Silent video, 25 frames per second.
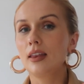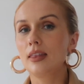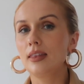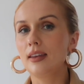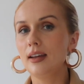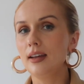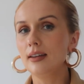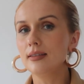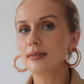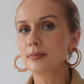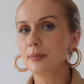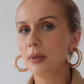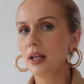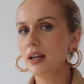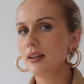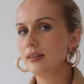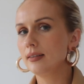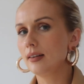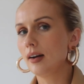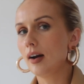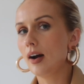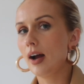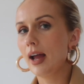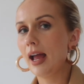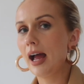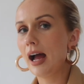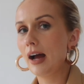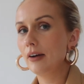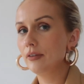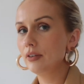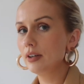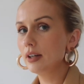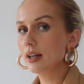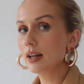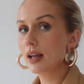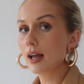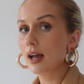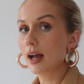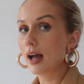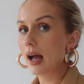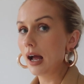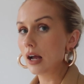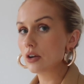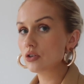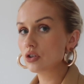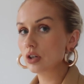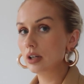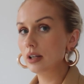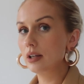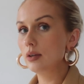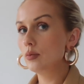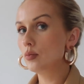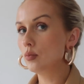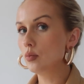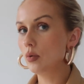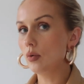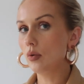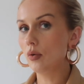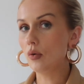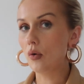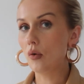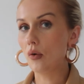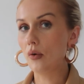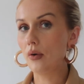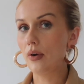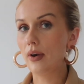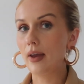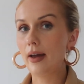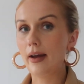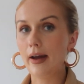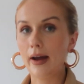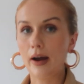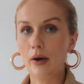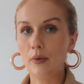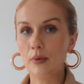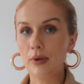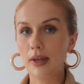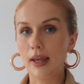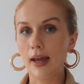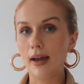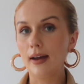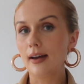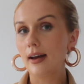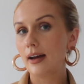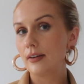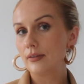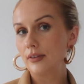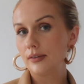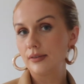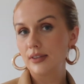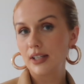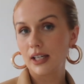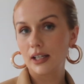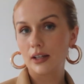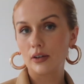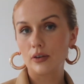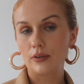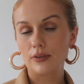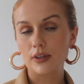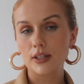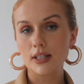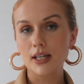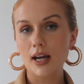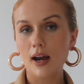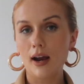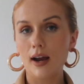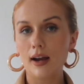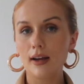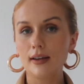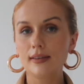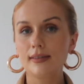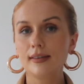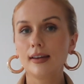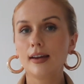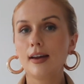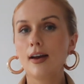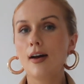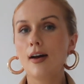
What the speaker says: This blazer I haven't actually worn out yet. I haven't even taken off the tags.